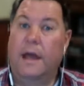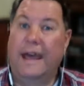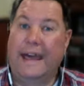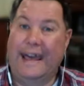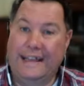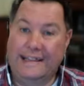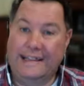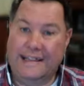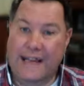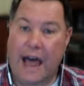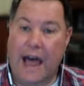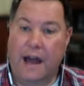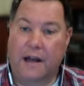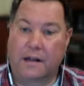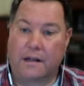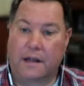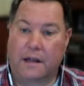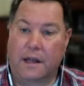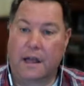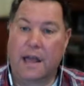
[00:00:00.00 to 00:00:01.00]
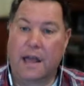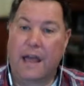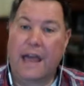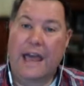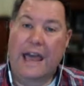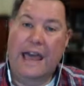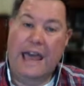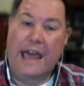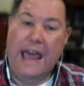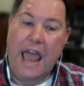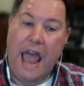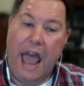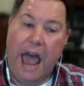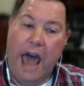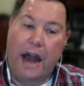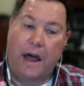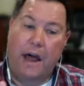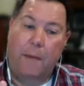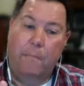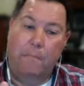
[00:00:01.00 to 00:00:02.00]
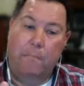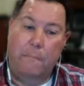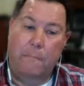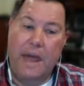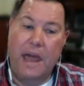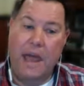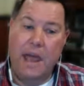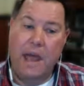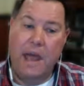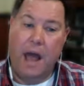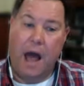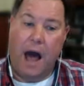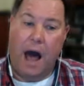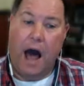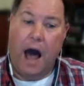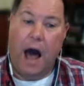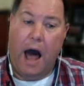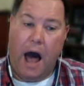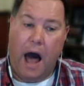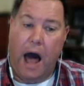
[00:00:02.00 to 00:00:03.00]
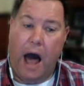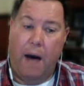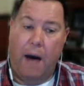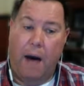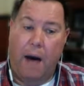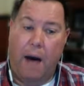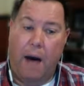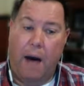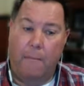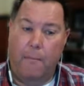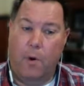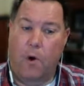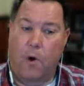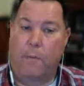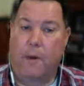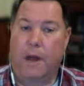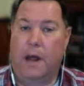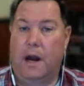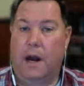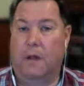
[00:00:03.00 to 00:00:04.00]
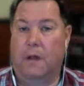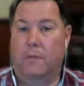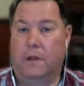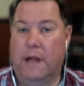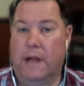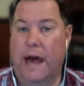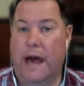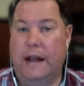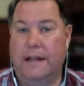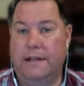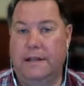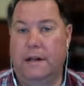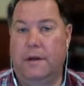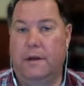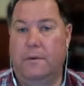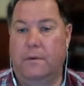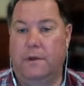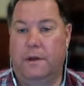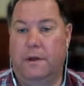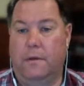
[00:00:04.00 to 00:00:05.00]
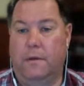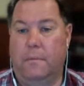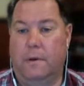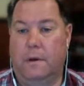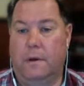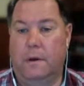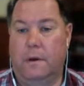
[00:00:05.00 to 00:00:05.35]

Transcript: Exactly. He had a big aha moment, and I'm glad I did it with him,